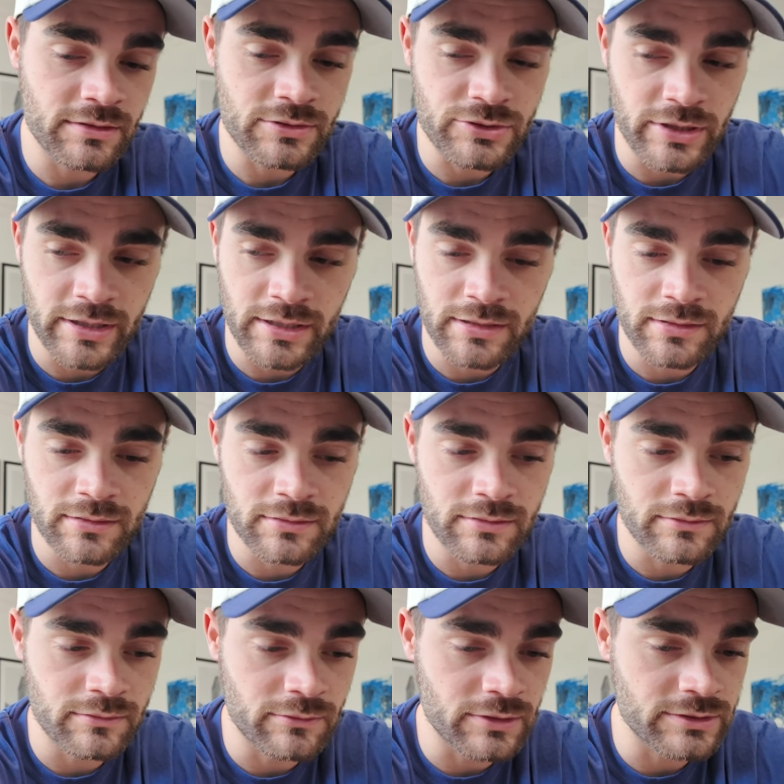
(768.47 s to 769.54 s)
the
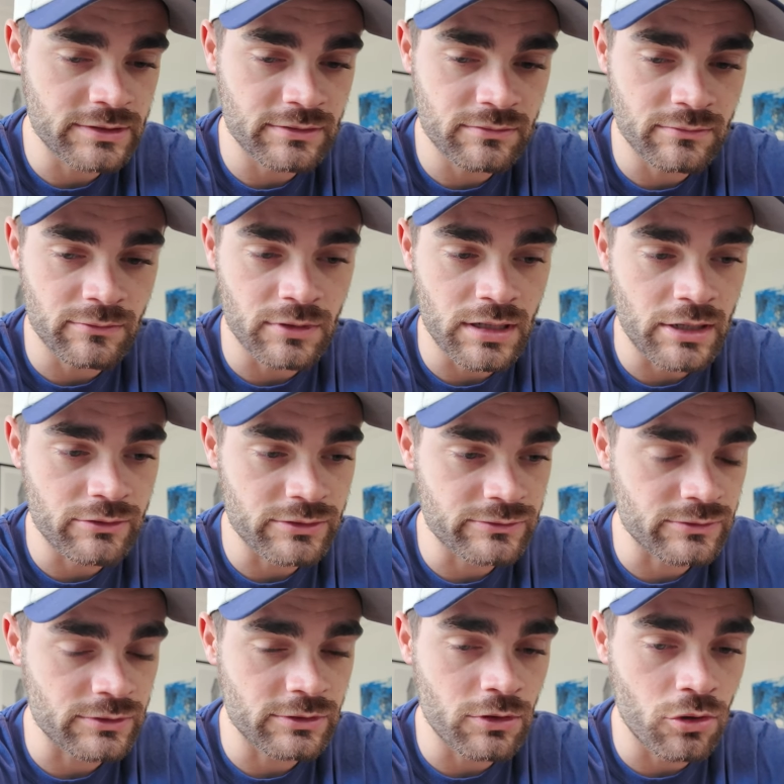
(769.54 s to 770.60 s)
training wasn't what I was
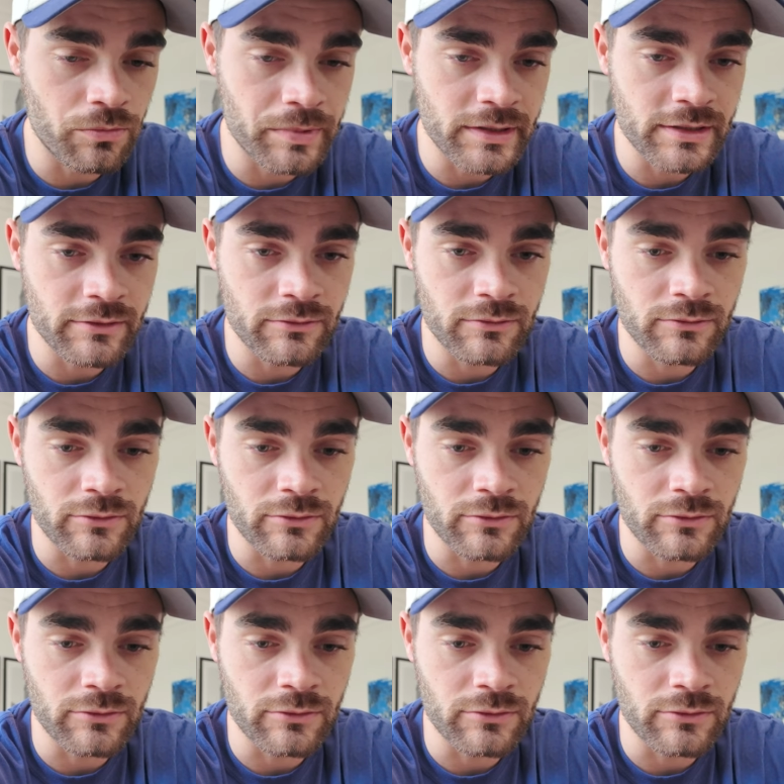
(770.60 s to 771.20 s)
really hoping it